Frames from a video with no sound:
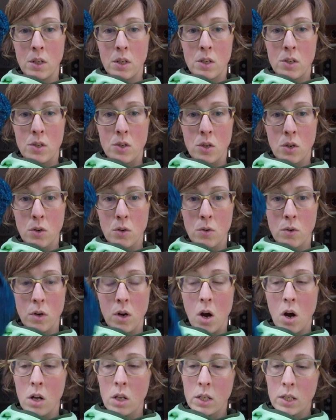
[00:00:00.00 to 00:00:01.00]
So
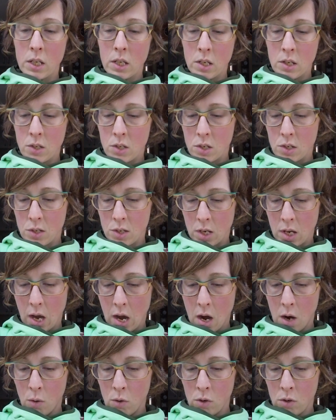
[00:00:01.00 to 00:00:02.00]
all it is a
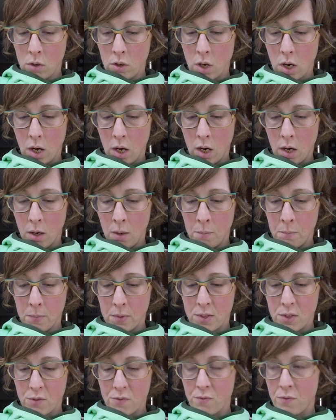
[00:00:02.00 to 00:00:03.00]
cowl.
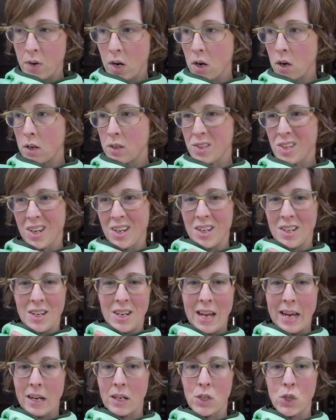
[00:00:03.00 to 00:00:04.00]
It's like a
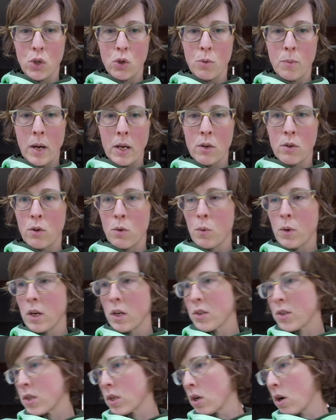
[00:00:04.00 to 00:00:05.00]
neck tube. I don't know what
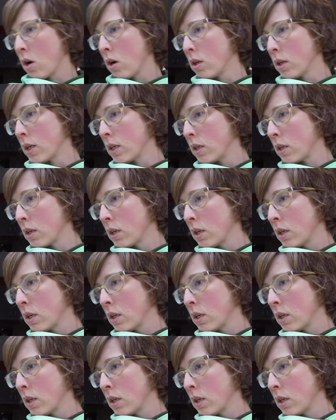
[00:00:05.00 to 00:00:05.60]
else to call it.